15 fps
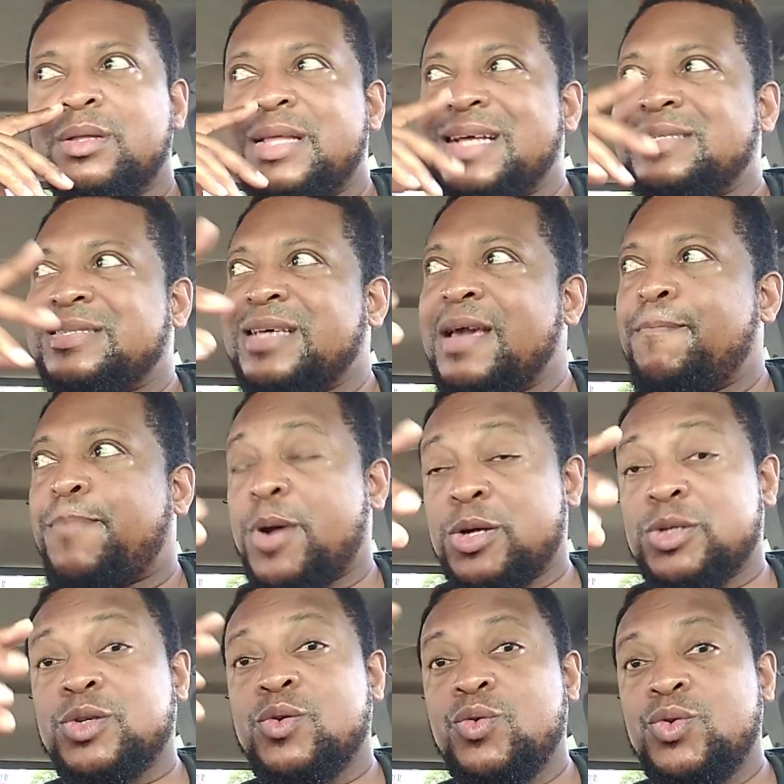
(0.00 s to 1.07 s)
That same
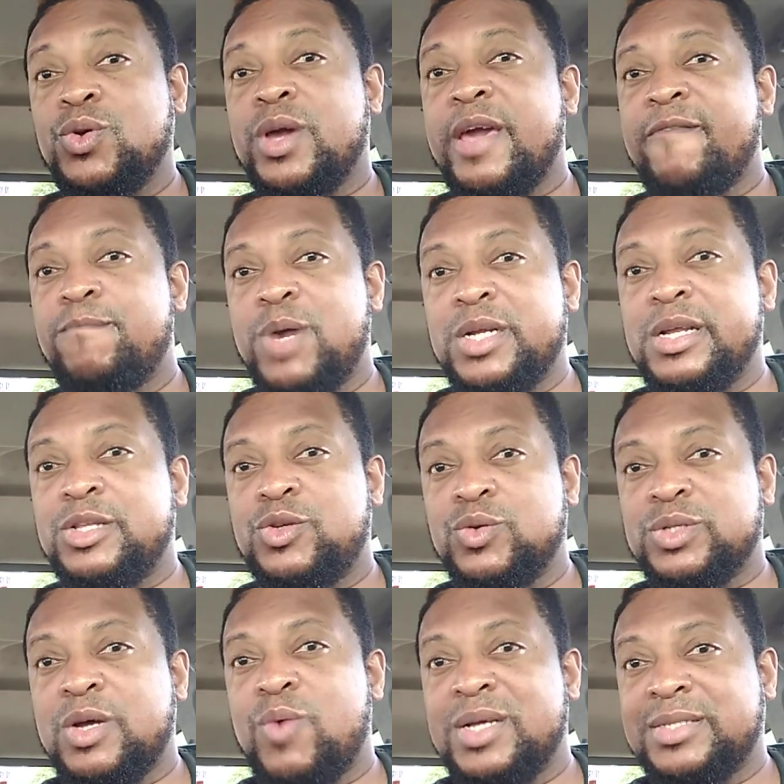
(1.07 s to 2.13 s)
person who you gave Monday,
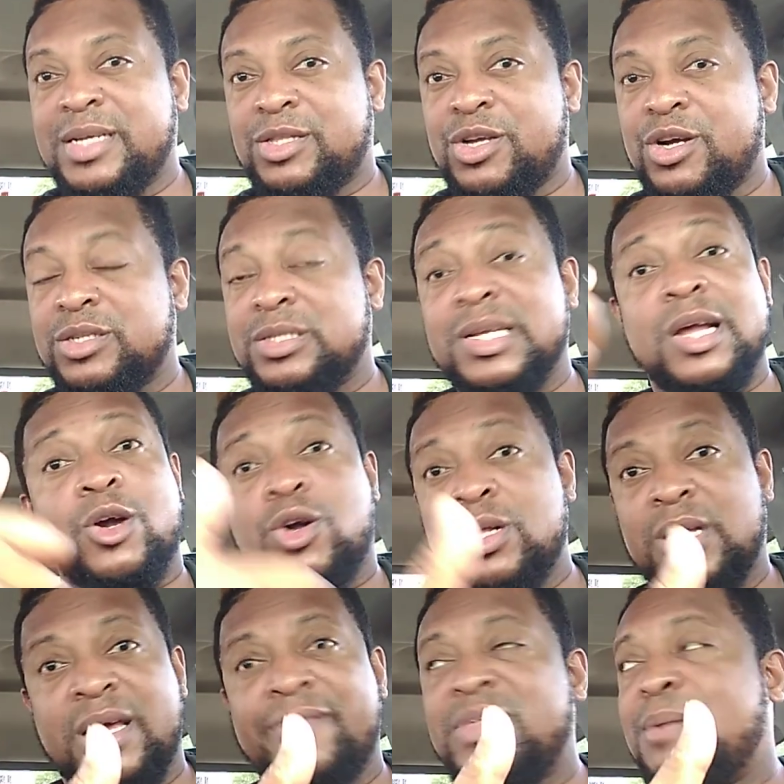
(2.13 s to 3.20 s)
Tuesday, Wednesday, Thursday and
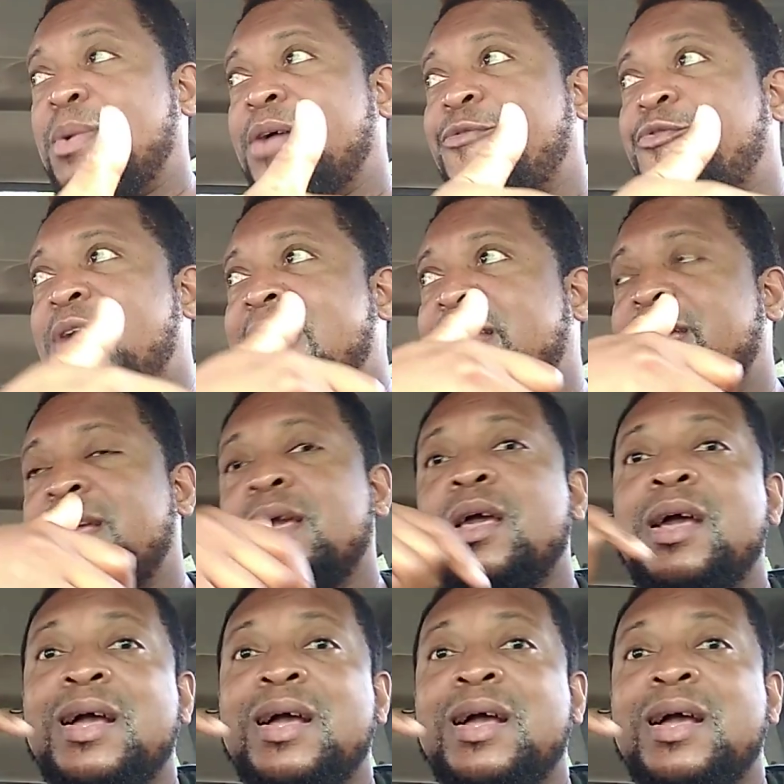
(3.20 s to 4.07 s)
couldn't give them on Friday,